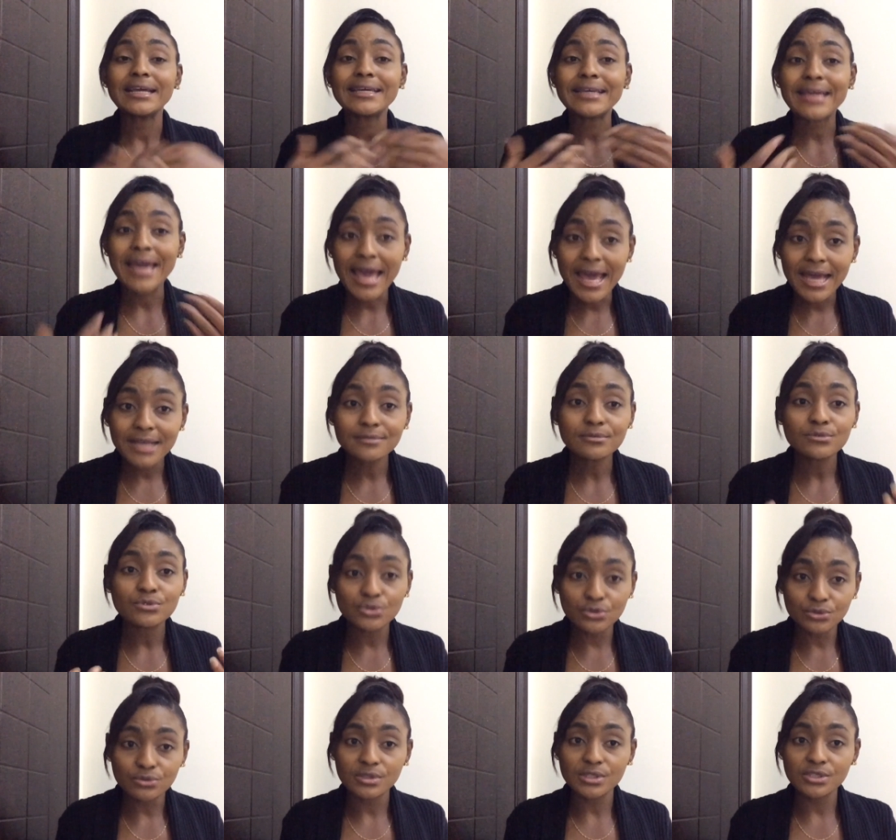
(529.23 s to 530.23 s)
can
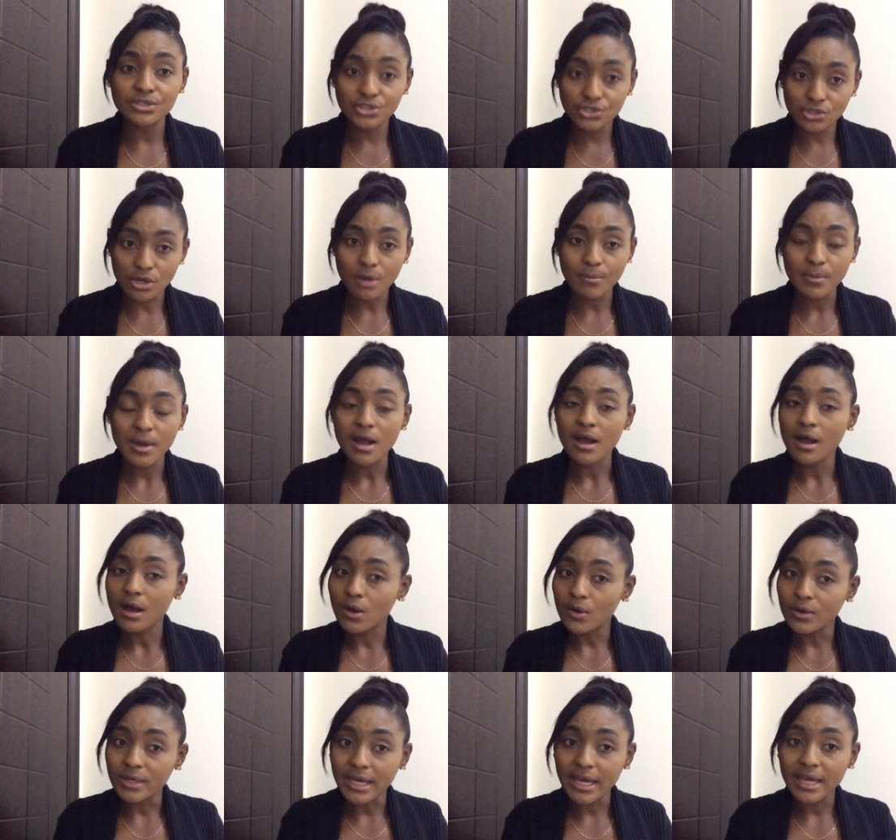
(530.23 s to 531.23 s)
do this job.
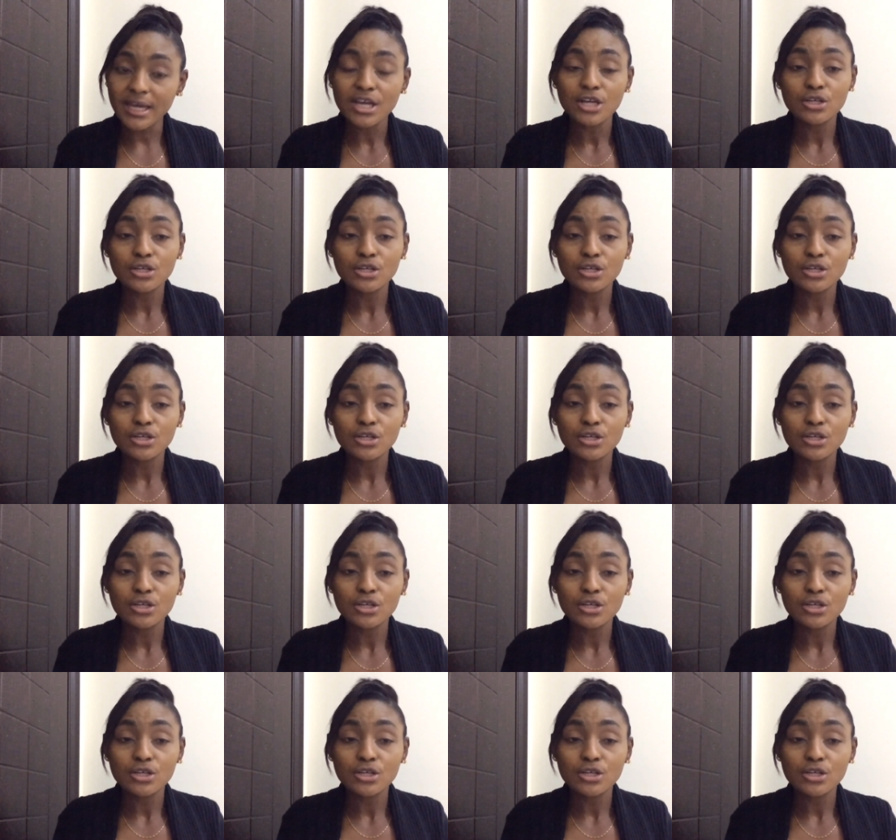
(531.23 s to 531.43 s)
Okay,